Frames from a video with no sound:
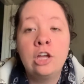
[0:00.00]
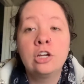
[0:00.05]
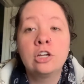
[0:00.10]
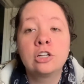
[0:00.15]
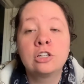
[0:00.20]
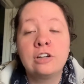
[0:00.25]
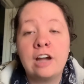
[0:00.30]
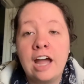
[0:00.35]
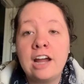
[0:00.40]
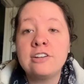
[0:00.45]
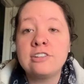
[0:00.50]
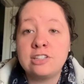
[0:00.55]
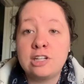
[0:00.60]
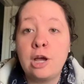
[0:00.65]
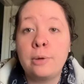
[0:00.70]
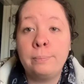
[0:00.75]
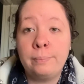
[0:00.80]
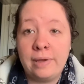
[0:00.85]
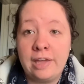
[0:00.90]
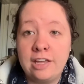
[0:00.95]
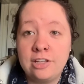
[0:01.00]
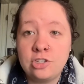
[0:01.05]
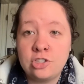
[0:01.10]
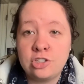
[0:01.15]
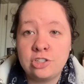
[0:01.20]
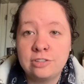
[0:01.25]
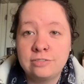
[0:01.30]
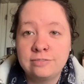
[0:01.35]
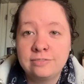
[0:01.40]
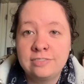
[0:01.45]
Crier's dumb
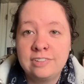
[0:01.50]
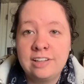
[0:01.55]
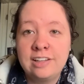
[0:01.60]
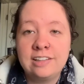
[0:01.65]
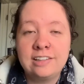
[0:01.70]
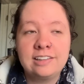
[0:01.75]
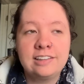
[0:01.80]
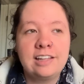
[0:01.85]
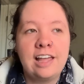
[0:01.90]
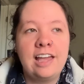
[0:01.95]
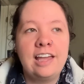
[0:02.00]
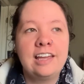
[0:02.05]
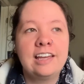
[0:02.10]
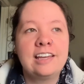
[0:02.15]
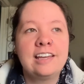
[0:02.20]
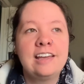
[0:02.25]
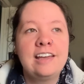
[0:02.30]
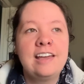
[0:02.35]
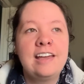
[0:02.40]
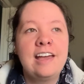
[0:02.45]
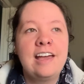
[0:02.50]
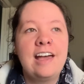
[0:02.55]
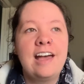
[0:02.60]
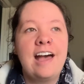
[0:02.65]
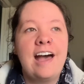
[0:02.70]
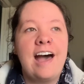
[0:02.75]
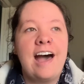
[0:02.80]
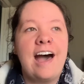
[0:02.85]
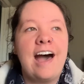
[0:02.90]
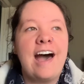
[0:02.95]
bitch. Like,
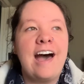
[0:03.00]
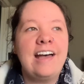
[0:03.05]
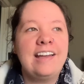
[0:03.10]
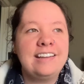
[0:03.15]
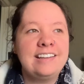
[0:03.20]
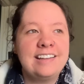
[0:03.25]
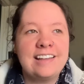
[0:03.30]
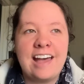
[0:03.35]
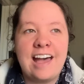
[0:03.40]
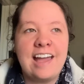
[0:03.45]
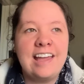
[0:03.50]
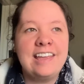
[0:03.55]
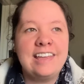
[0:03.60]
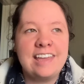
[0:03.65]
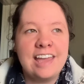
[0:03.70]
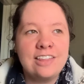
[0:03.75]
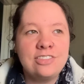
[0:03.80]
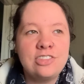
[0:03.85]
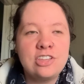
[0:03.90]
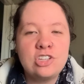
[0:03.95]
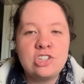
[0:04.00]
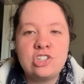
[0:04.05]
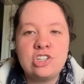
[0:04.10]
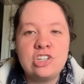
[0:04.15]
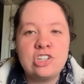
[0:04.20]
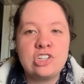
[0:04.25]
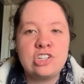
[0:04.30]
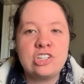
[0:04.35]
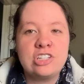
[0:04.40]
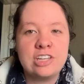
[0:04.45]
I I get that
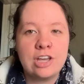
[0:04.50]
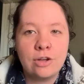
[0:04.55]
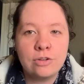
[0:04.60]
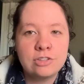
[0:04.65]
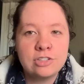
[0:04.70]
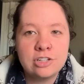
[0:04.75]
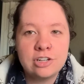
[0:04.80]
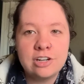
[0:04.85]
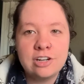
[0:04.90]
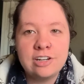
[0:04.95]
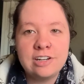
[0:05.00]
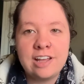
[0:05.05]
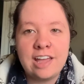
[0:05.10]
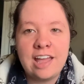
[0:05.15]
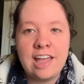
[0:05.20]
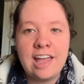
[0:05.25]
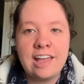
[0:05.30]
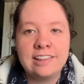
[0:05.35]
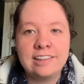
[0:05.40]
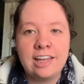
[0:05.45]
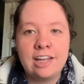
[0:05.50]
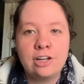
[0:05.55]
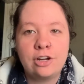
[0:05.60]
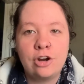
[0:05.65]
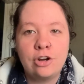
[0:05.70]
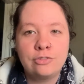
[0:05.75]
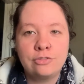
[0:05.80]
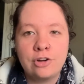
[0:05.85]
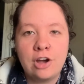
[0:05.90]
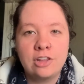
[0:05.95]
she's sheltered and like
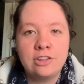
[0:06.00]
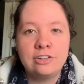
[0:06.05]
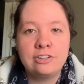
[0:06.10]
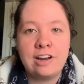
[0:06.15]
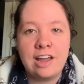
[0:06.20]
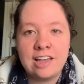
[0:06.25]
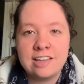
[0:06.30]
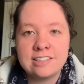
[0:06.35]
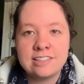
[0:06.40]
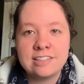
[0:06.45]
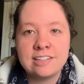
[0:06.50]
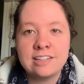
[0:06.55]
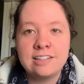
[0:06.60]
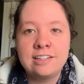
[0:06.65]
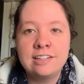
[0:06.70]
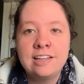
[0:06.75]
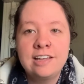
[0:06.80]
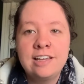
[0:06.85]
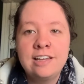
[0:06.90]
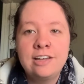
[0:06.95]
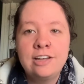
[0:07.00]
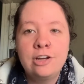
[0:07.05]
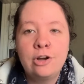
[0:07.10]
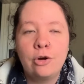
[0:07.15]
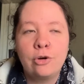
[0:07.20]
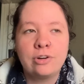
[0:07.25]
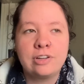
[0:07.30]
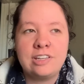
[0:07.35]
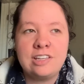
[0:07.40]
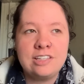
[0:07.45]
her father Hesed
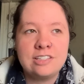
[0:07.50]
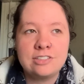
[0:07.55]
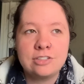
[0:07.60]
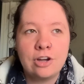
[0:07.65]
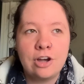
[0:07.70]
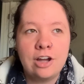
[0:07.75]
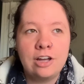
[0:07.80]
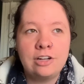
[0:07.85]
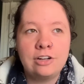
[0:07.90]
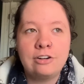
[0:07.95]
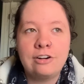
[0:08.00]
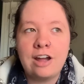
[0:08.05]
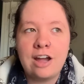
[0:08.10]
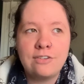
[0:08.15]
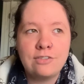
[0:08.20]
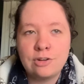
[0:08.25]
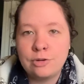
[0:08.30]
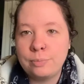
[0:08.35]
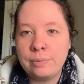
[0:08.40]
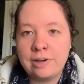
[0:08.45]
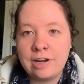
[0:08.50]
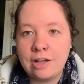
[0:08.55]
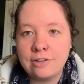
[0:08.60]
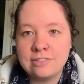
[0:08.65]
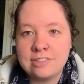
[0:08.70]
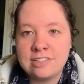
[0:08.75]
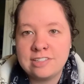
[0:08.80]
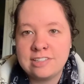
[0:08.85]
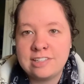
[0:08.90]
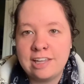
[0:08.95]
or Hesod or however you
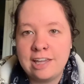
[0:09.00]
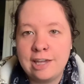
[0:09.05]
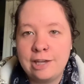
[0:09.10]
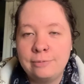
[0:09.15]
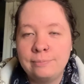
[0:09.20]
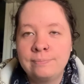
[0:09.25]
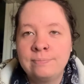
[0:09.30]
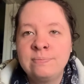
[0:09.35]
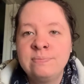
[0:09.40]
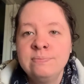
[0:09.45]
pronounce his name